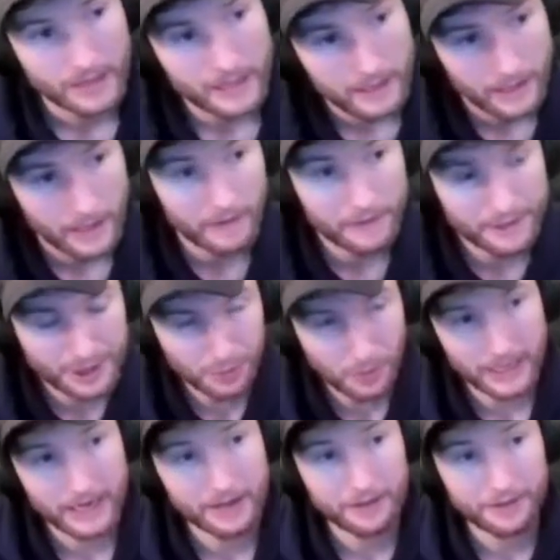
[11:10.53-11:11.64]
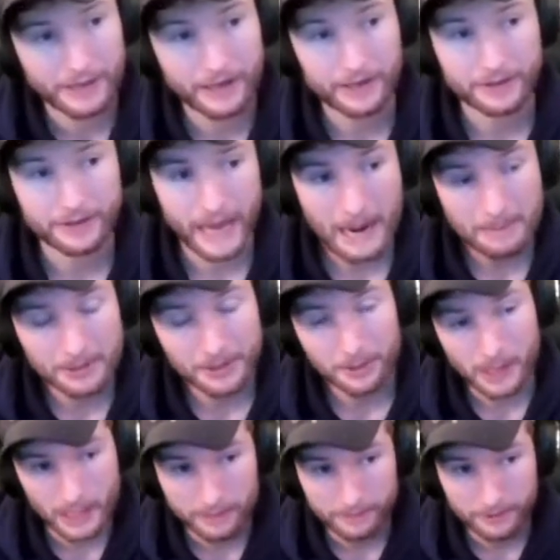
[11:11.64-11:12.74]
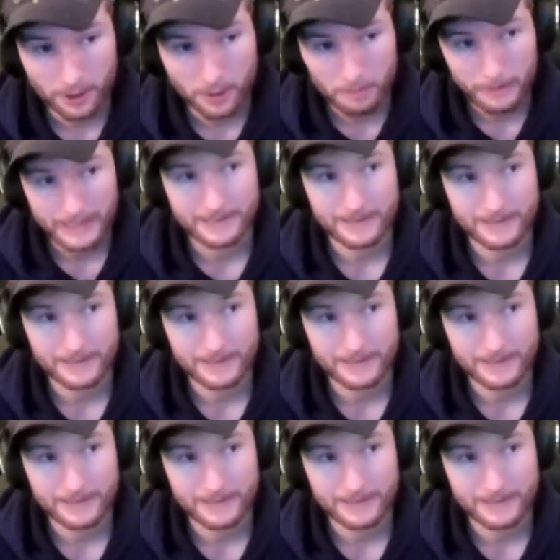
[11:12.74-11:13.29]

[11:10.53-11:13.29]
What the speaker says: And this is why I think the amplitude envelope is the